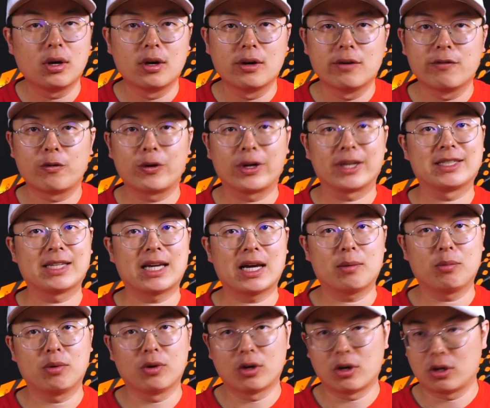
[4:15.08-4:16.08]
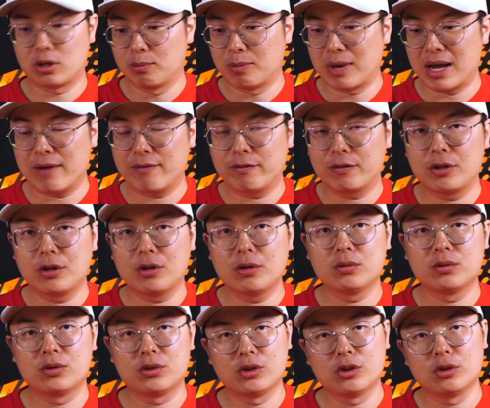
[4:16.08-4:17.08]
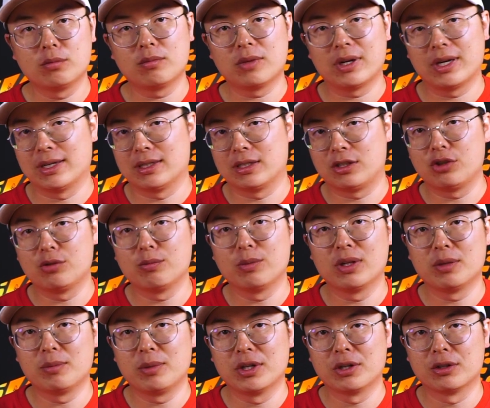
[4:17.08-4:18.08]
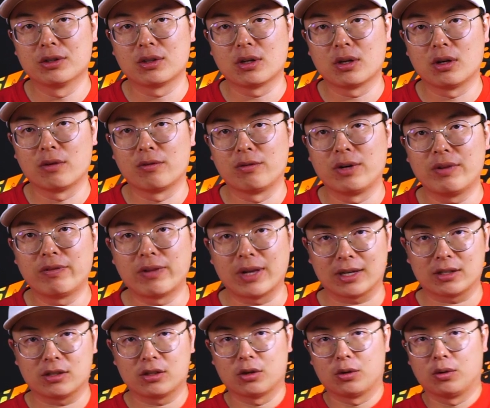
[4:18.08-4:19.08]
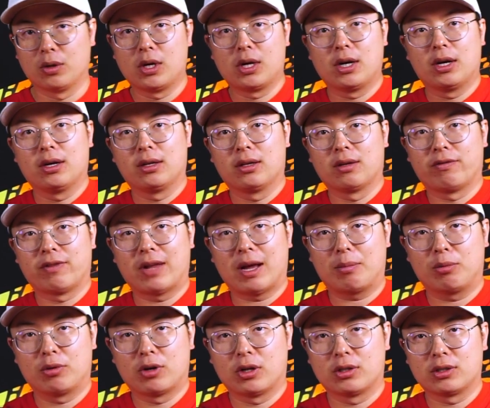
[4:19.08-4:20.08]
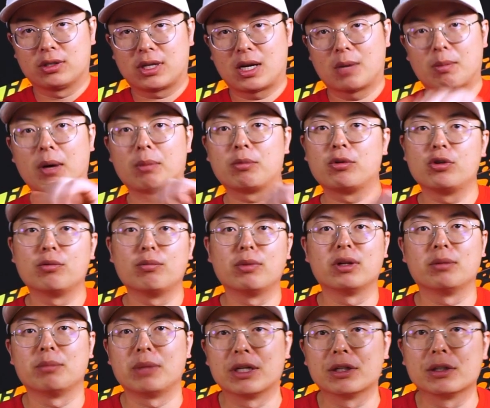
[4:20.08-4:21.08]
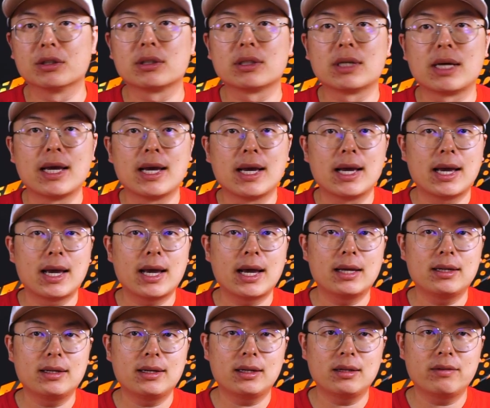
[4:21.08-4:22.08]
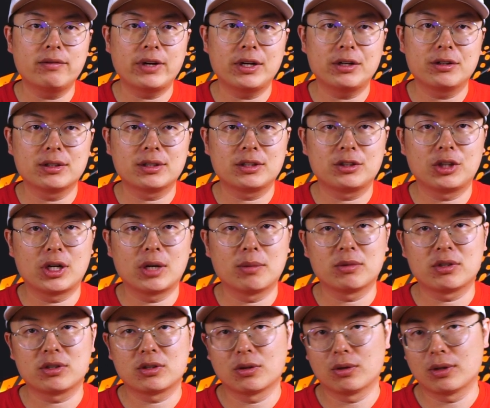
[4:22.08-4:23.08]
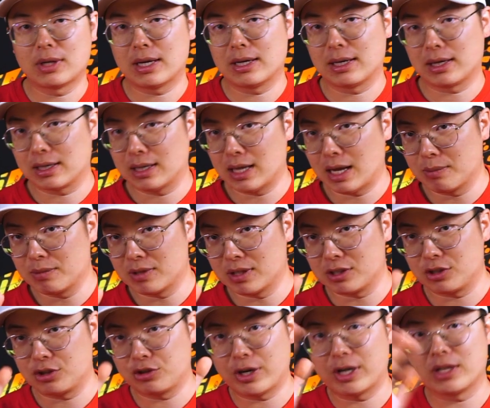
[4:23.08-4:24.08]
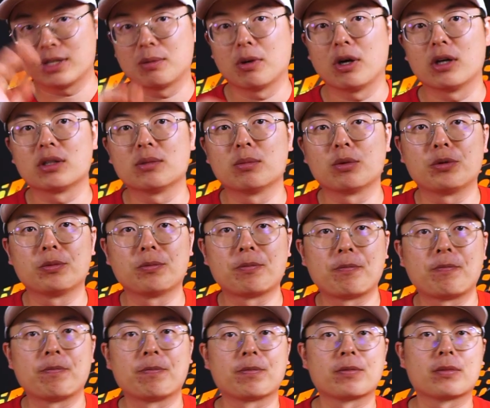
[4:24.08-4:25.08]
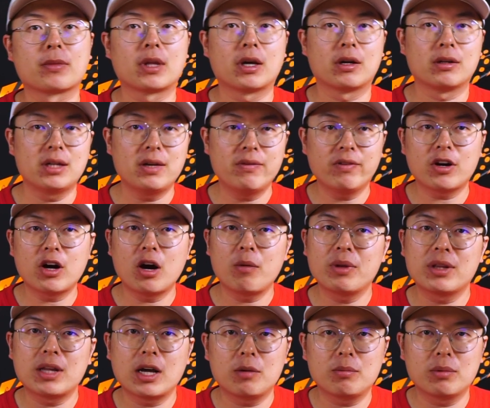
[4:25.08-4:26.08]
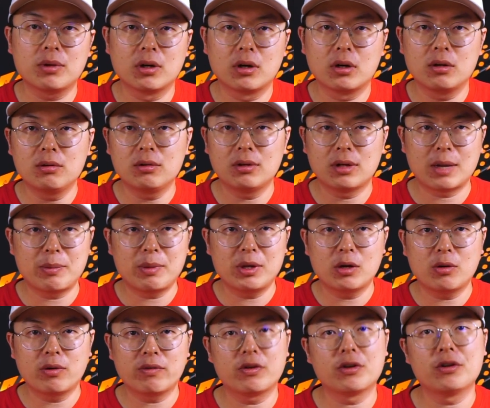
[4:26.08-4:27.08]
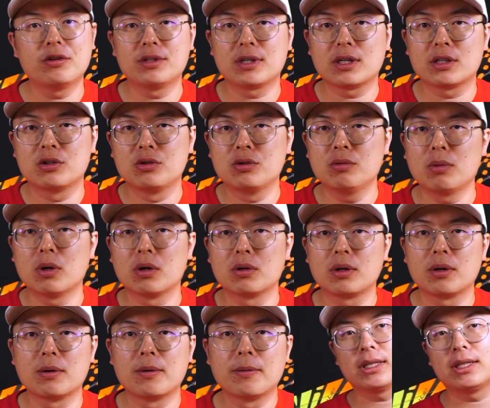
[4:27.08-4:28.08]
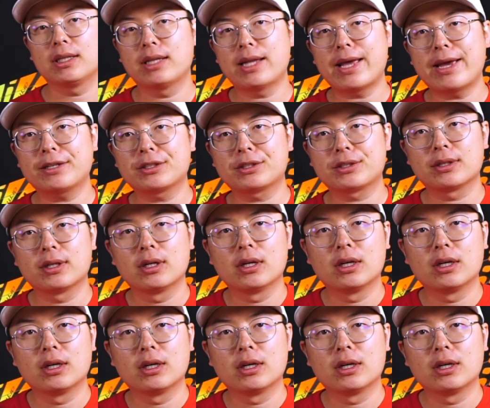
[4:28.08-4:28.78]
For an example, on the BAMF 2, zoom is 2 millimeters of reflex, so the flaperons come up 2 millimeters. And the elevator is trimmed so that it climbs as straight as possible. Now leave a comment down below, let me know if you're using a zoom mode. Next,